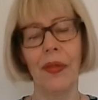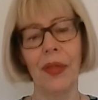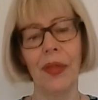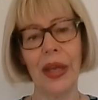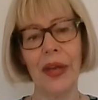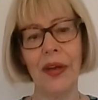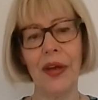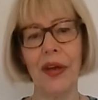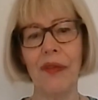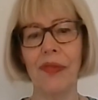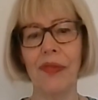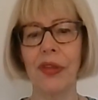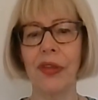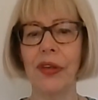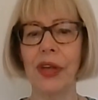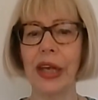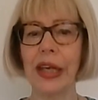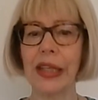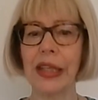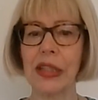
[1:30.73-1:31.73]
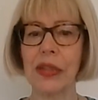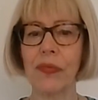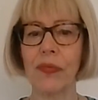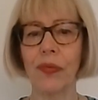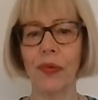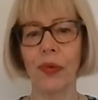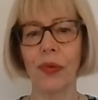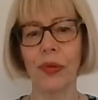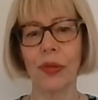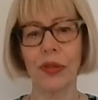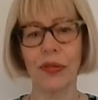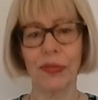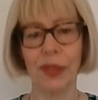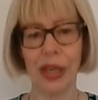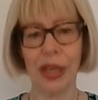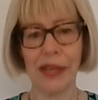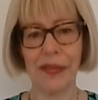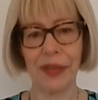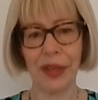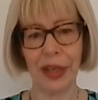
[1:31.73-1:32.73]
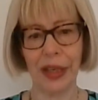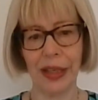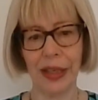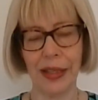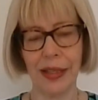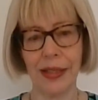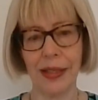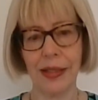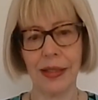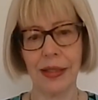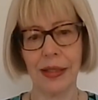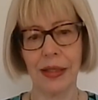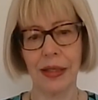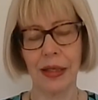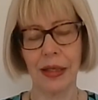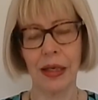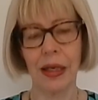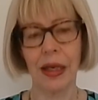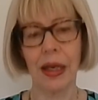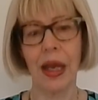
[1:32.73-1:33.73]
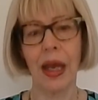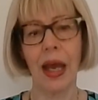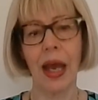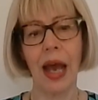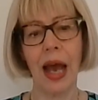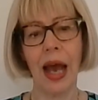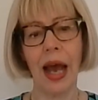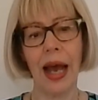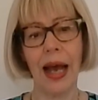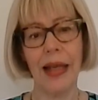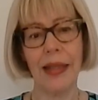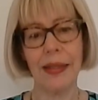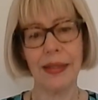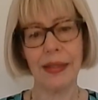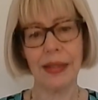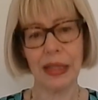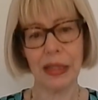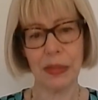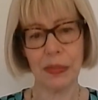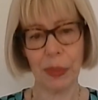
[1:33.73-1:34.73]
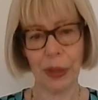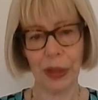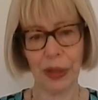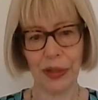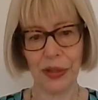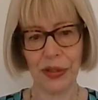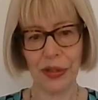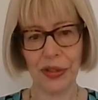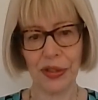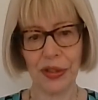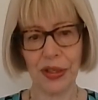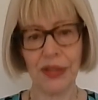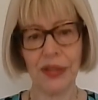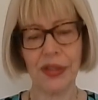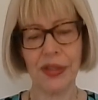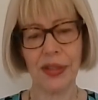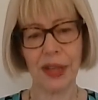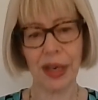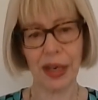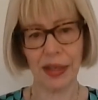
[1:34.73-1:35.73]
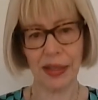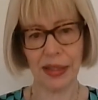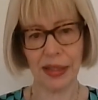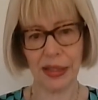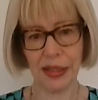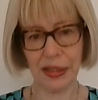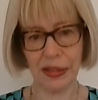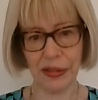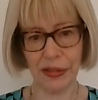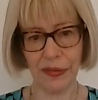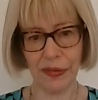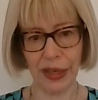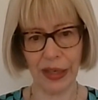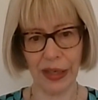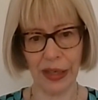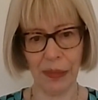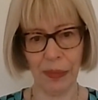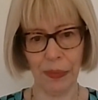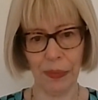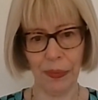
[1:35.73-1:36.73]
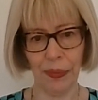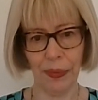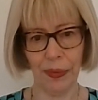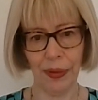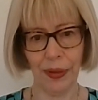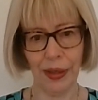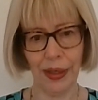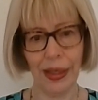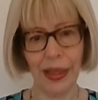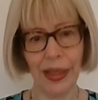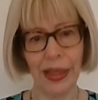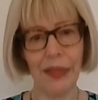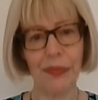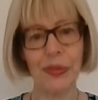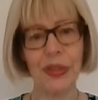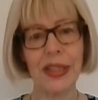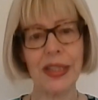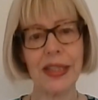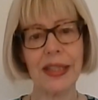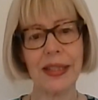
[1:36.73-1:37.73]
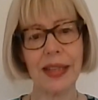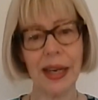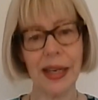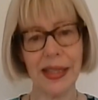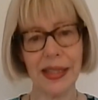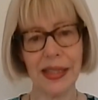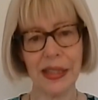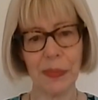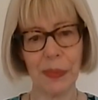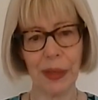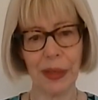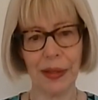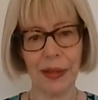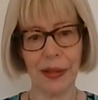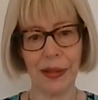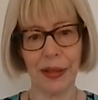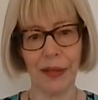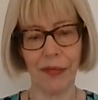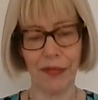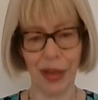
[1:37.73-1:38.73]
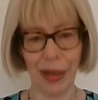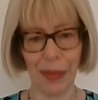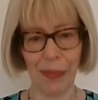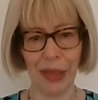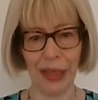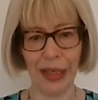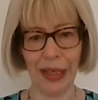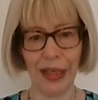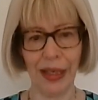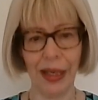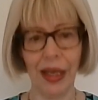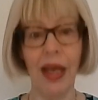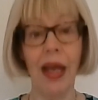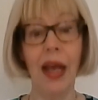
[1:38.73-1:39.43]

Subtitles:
Then over the next 4 to 5 years, as these posts started to develop, it was decided by their family